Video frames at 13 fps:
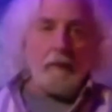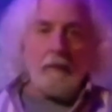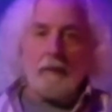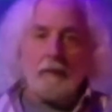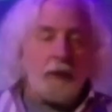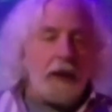
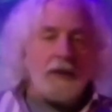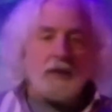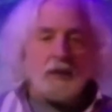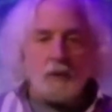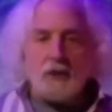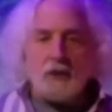
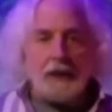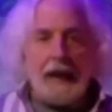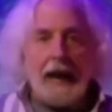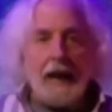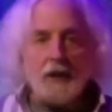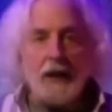prices were
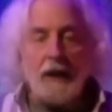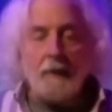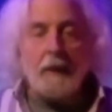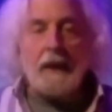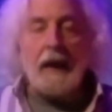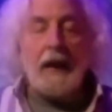slashed, and it
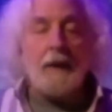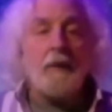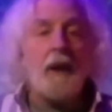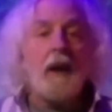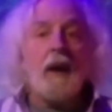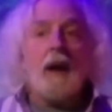became
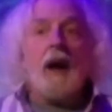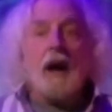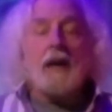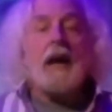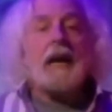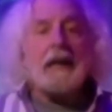
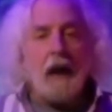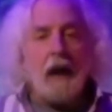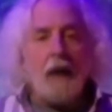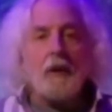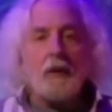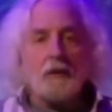
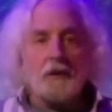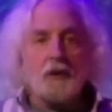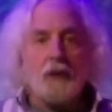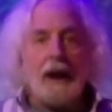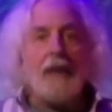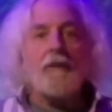uneconomical to
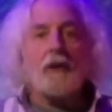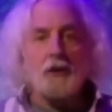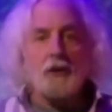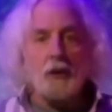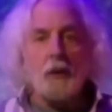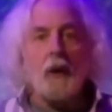travel
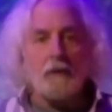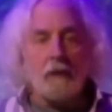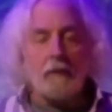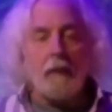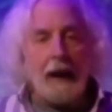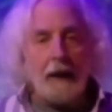
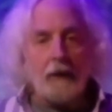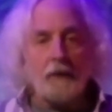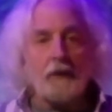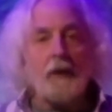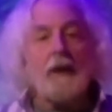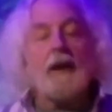200
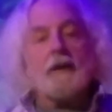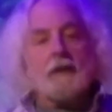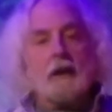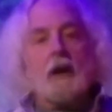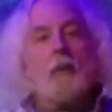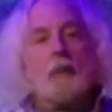miles
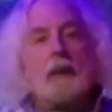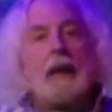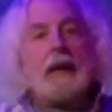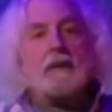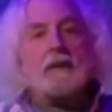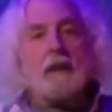to go
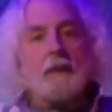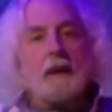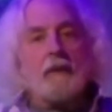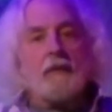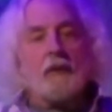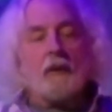play
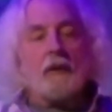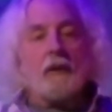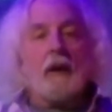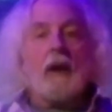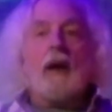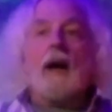something for
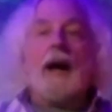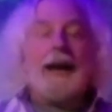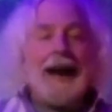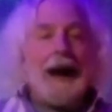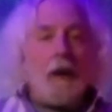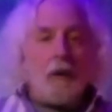
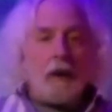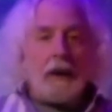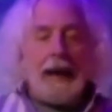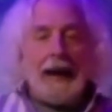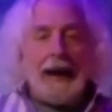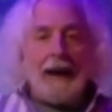an hour and a
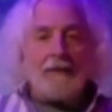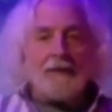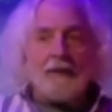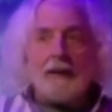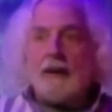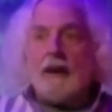
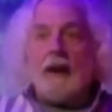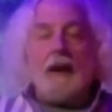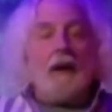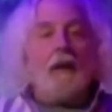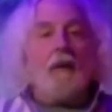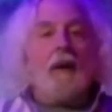half
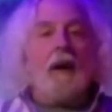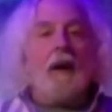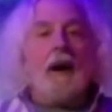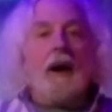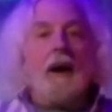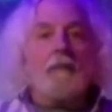
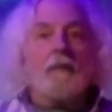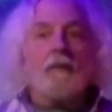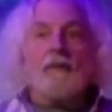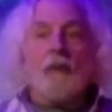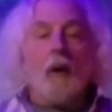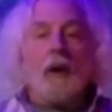
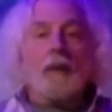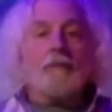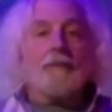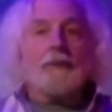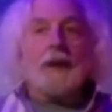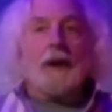for
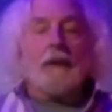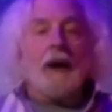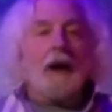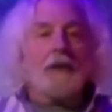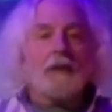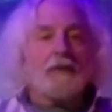
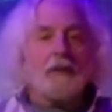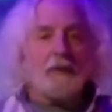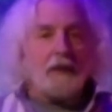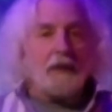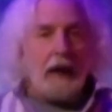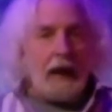
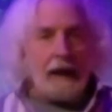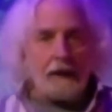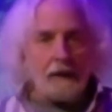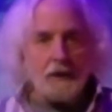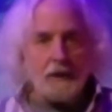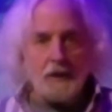
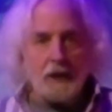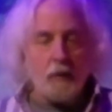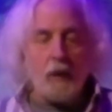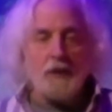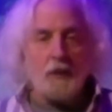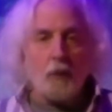$150. It
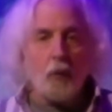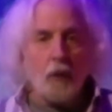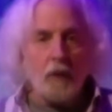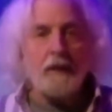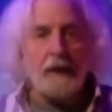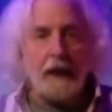just wasn't
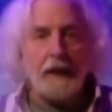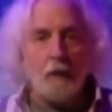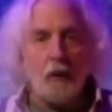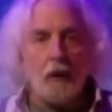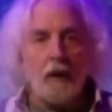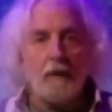worth it anymore.